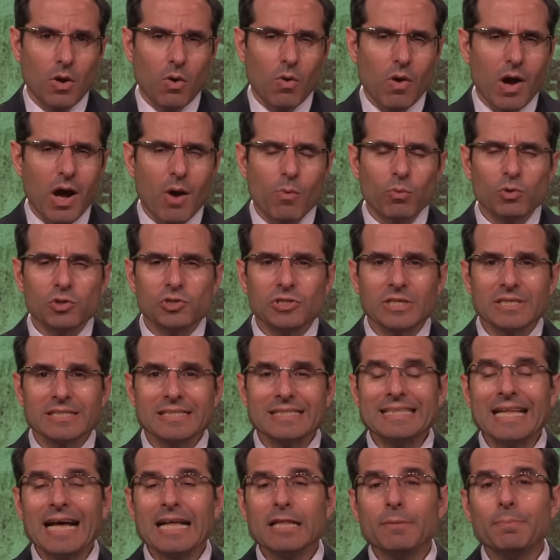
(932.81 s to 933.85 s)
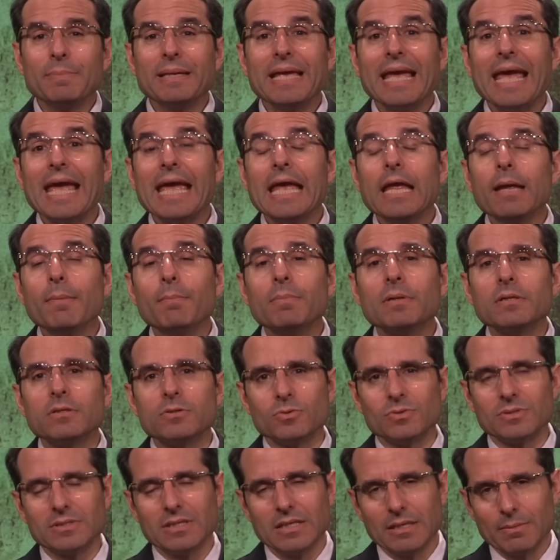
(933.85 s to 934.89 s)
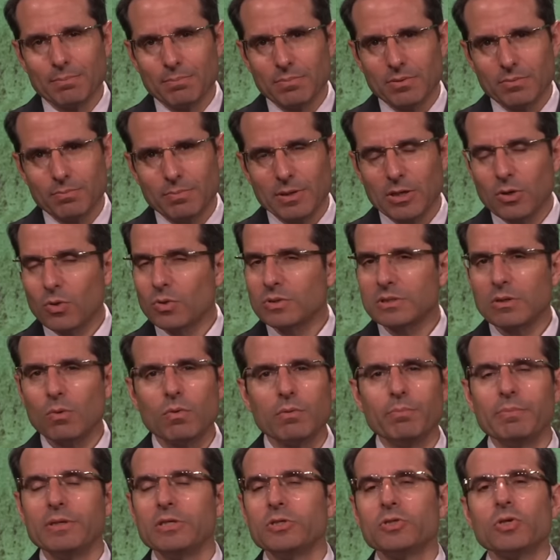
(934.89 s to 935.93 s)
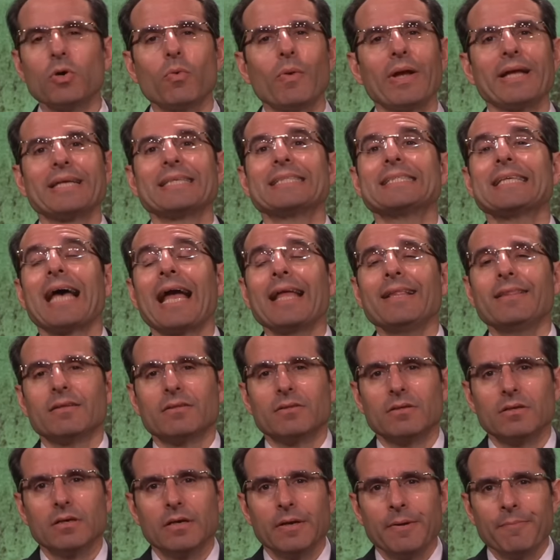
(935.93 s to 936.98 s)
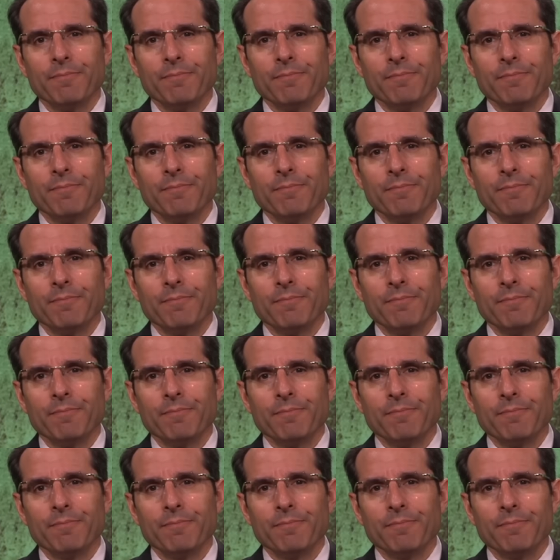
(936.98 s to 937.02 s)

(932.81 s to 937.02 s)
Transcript: Or I would just not be able to sleep because I would be so excited